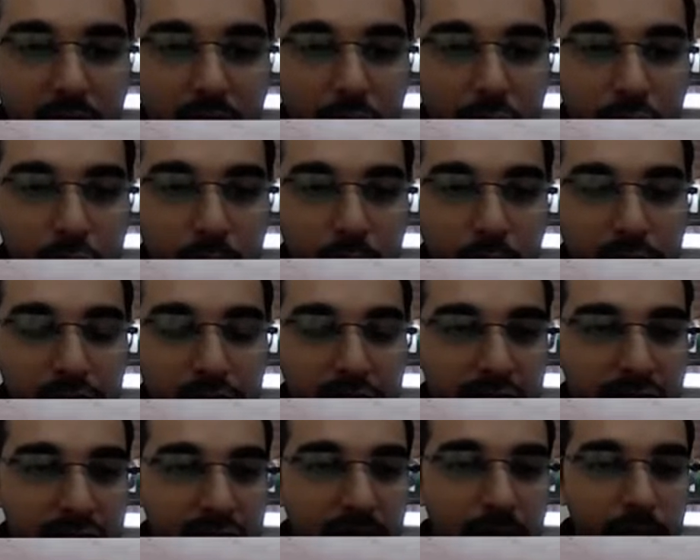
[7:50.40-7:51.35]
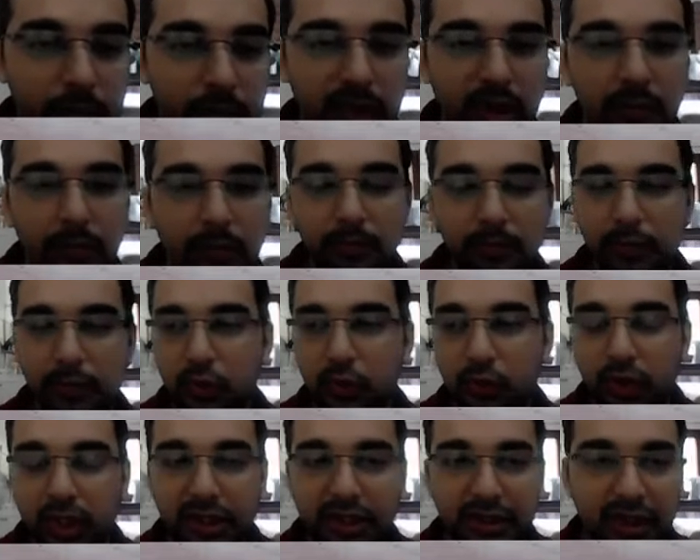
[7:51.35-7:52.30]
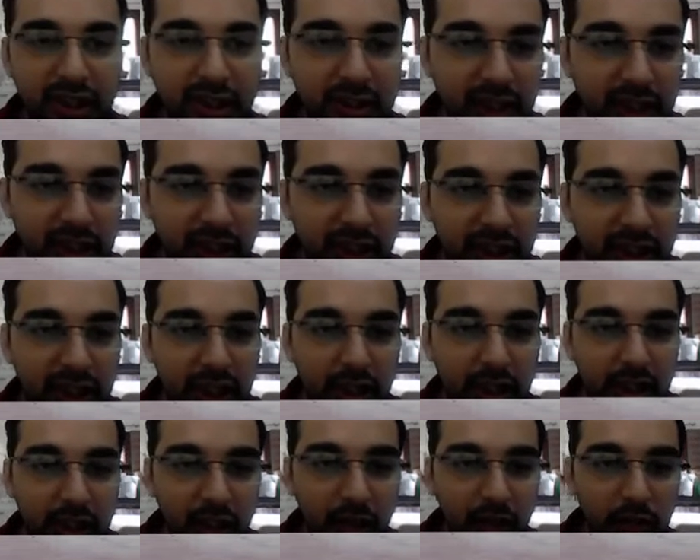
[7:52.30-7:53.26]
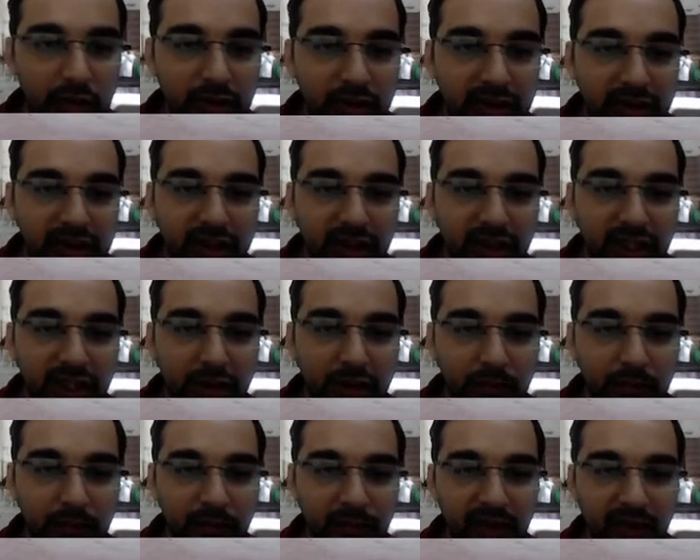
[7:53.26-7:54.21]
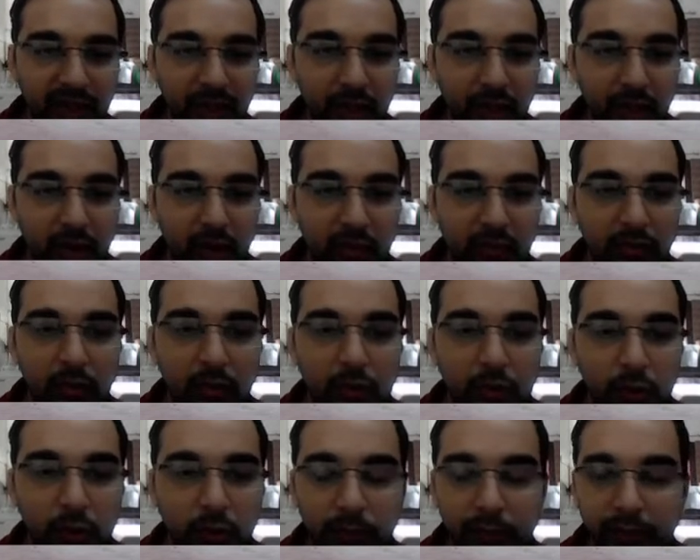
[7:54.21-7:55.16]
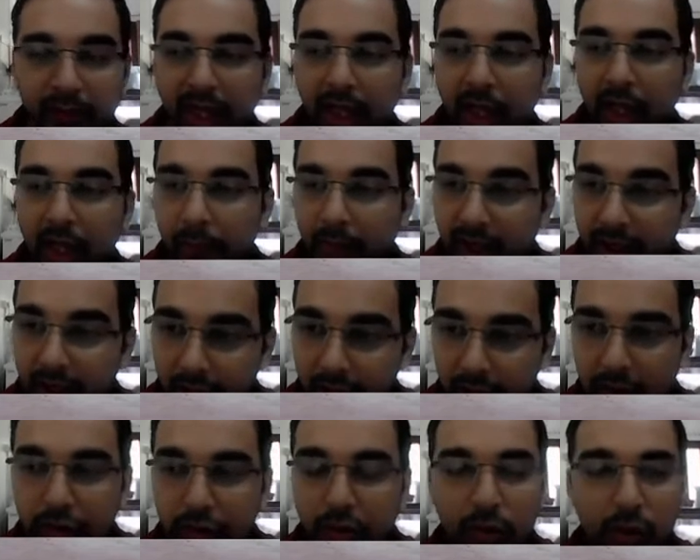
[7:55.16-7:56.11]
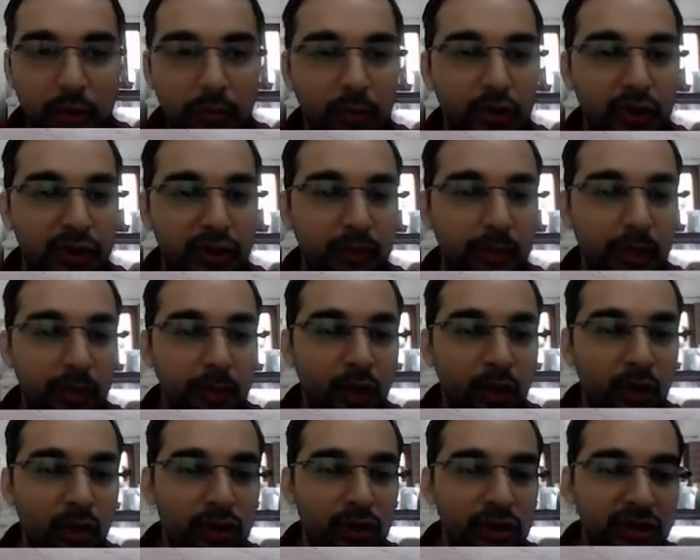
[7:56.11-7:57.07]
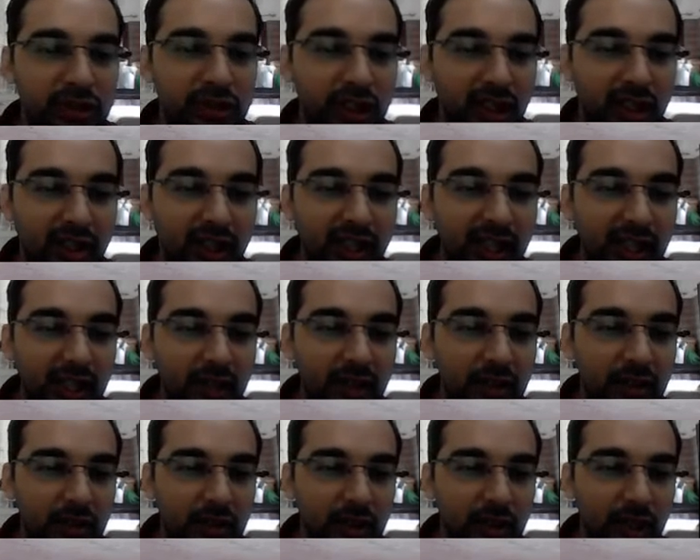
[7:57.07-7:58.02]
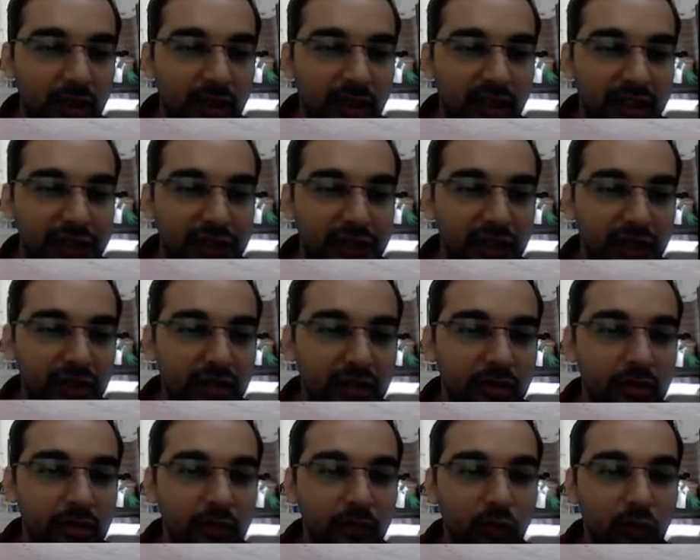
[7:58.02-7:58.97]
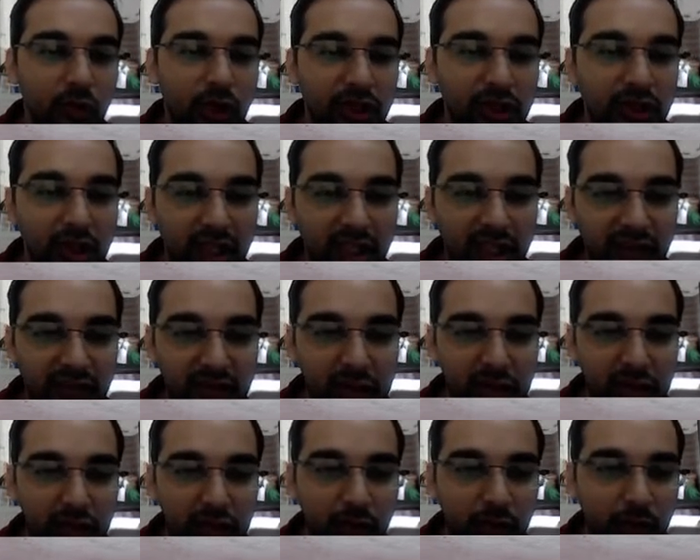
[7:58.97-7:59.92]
ortho position. Some students say that it can attack on this side of ortho, but it is also not possible, because the ring attraction, okay, the ring which is